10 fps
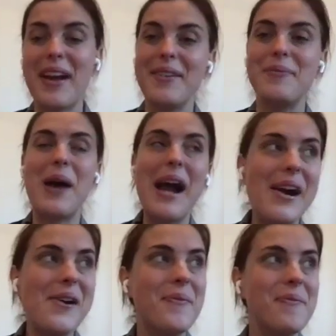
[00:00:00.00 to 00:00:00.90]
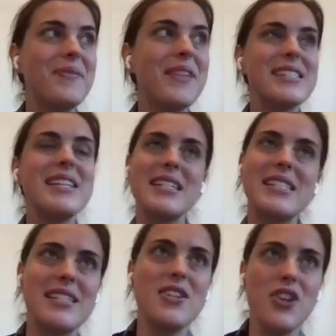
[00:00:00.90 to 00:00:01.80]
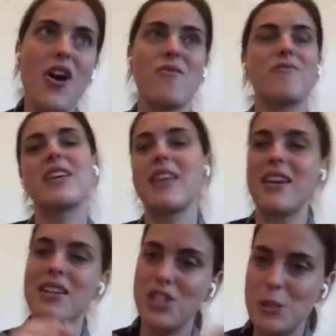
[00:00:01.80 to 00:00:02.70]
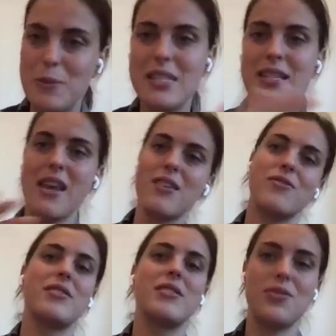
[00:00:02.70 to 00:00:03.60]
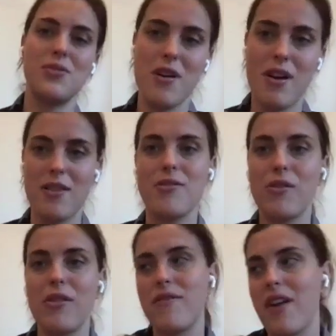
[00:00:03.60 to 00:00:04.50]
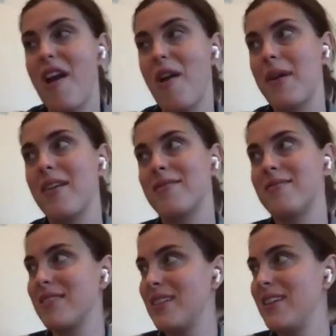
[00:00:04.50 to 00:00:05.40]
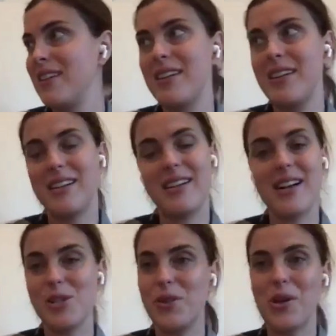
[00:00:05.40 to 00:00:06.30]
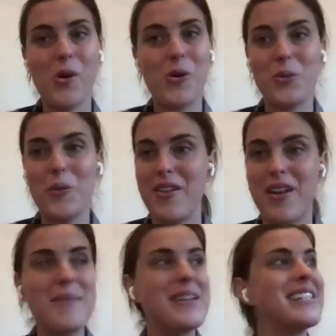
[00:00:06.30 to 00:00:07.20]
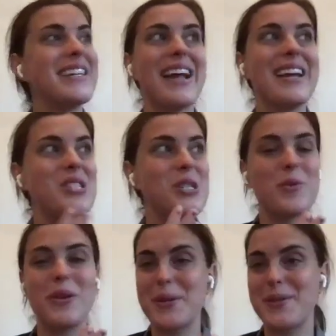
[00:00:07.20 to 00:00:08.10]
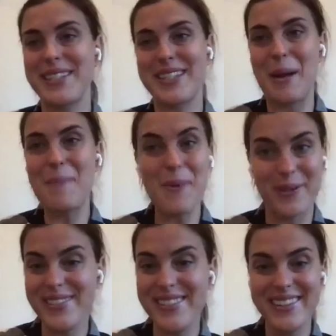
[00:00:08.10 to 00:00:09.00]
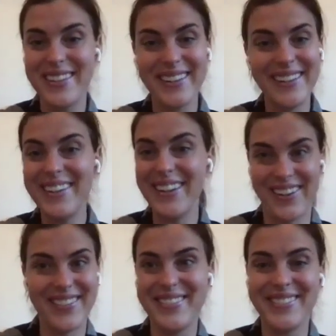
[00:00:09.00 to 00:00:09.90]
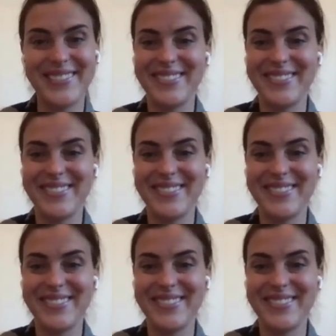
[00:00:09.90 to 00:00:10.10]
Right. Wow. That's nice to know. Like it can just be scaled to our local environment. And gosh, with the cold weather, I mean, today is just one of those examples, you know,